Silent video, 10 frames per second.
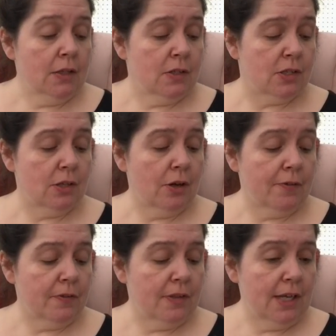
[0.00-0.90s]

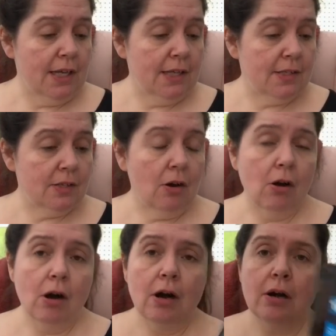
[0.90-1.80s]
So these
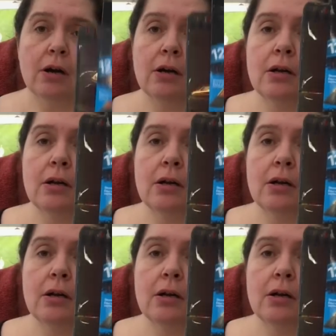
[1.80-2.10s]
are